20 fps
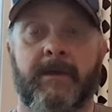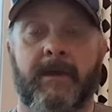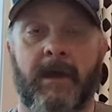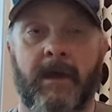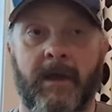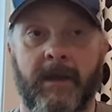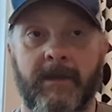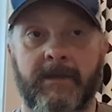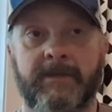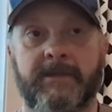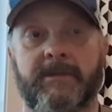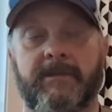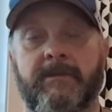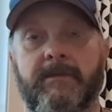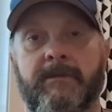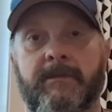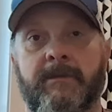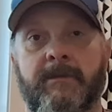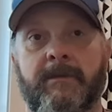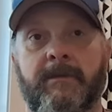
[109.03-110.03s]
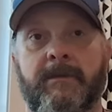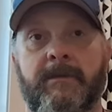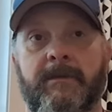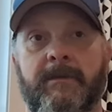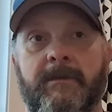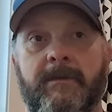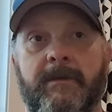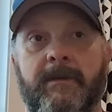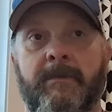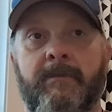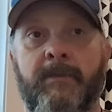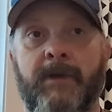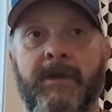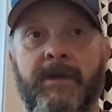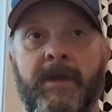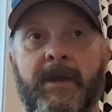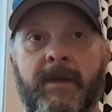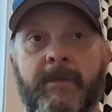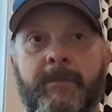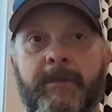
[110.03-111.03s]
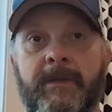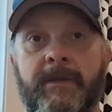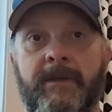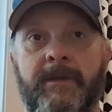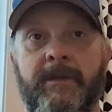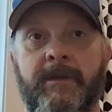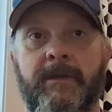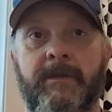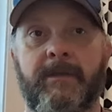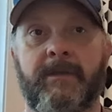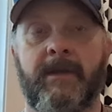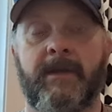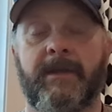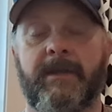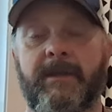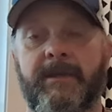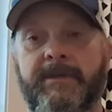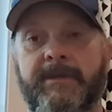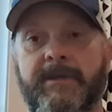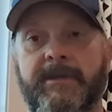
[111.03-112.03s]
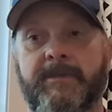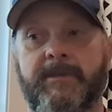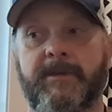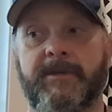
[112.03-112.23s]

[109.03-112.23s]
constantly, it might not be that easy,